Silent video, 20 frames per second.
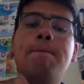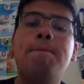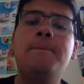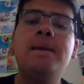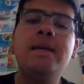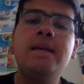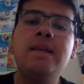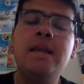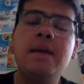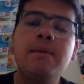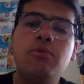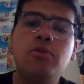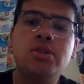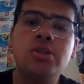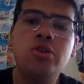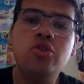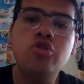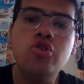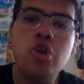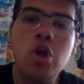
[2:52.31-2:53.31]
being able
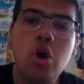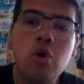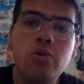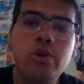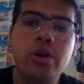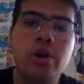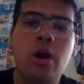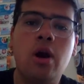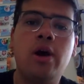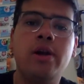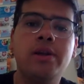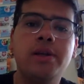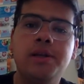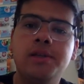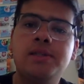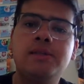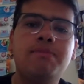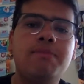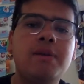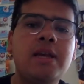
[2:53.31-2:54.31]
to know your
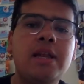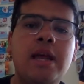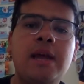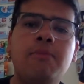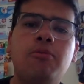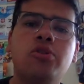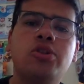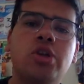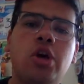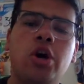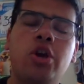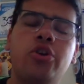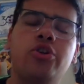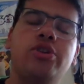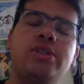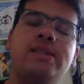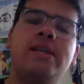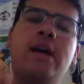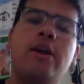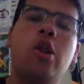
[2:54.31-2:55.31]
audience, being able to
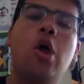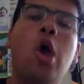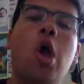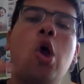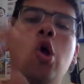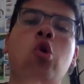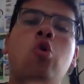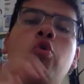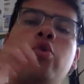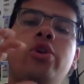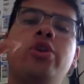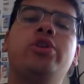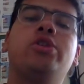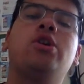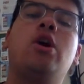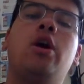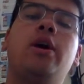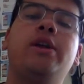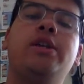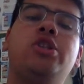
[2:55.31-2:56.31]
understand who you're
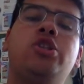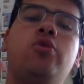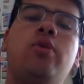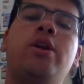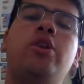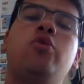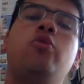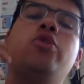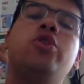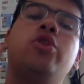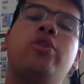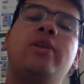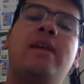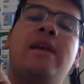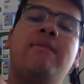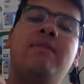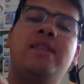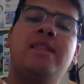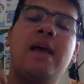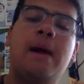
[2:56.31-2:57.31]
talking to and who you're
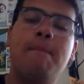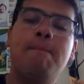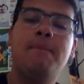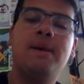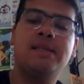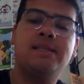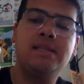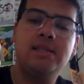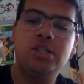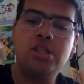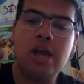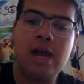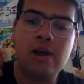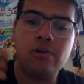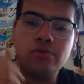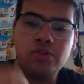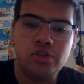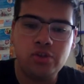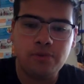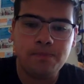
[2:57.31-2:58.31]
giving that message
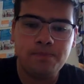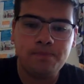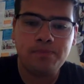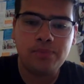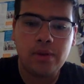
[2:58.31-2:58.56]
out to.